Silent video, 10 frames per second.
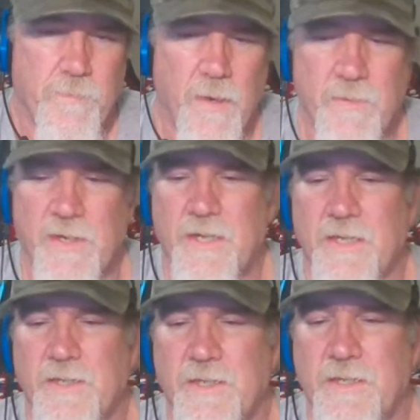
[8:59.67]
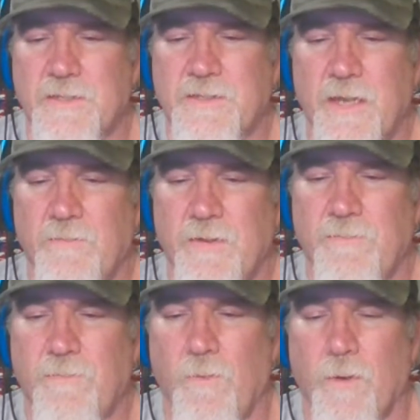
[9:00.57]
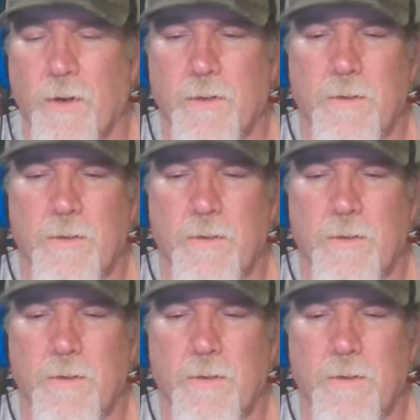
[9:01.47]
I mean, he's 74,